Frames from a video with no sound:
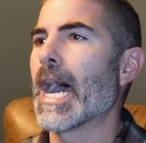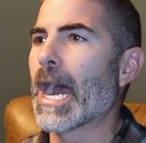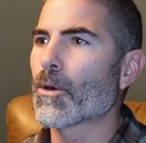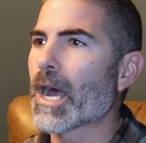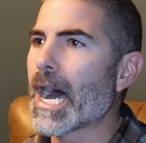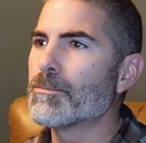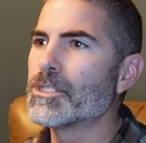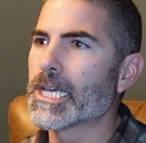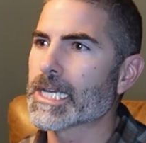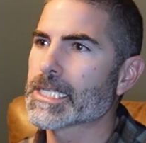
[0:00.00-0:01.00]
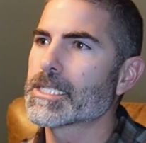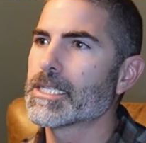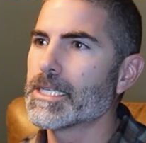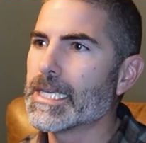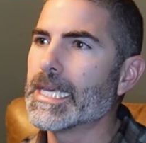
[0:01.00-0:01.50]
our objects
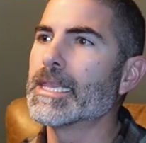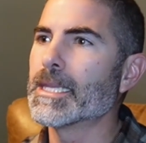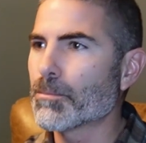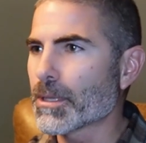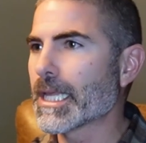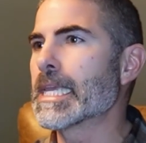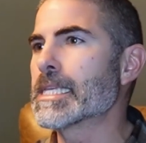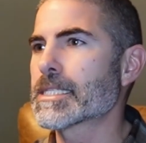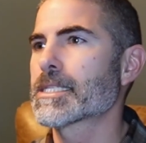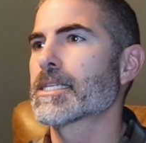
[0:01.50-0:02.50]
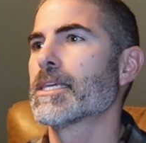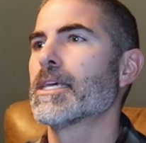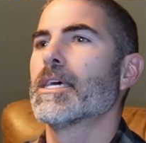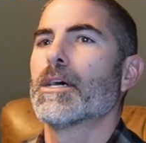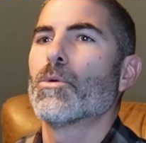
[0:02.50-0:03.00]
in the place
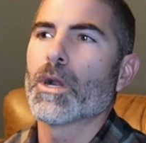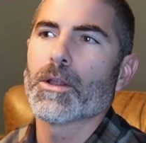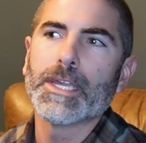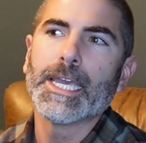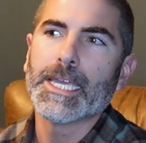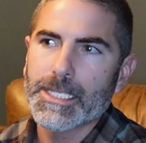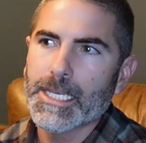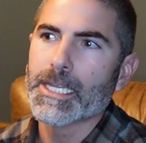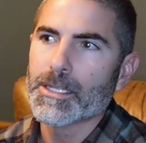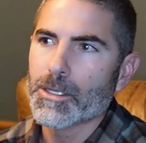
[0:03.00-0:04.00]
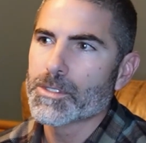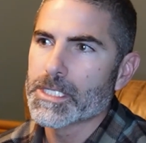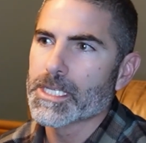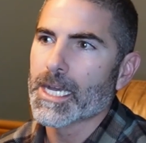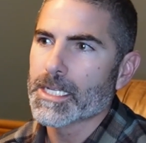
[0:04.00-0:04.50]
where they intend those
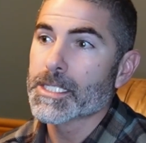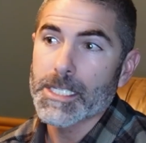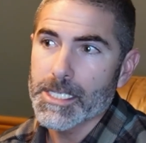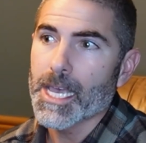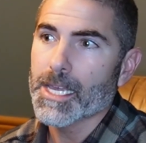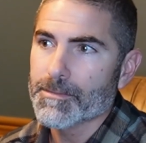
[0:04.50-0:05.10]
designs to set.